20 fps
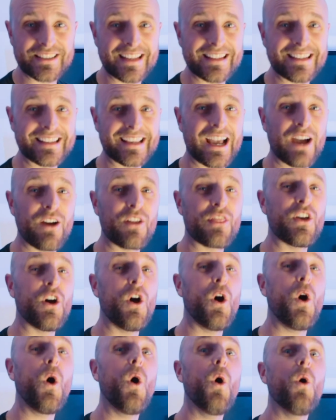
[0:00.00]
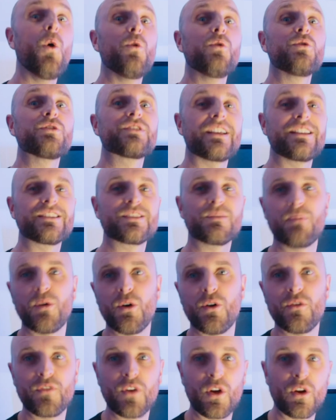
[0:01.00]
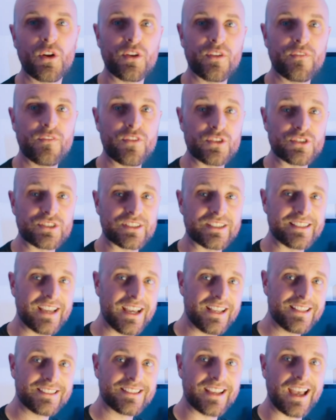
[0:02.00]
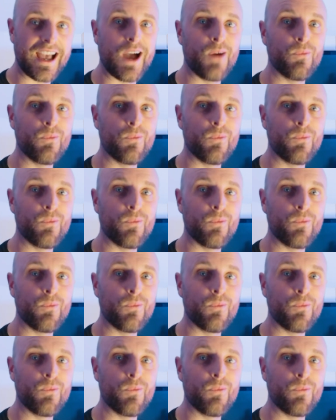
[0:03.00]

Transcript: sending out the whole sensor portfolio for us to test,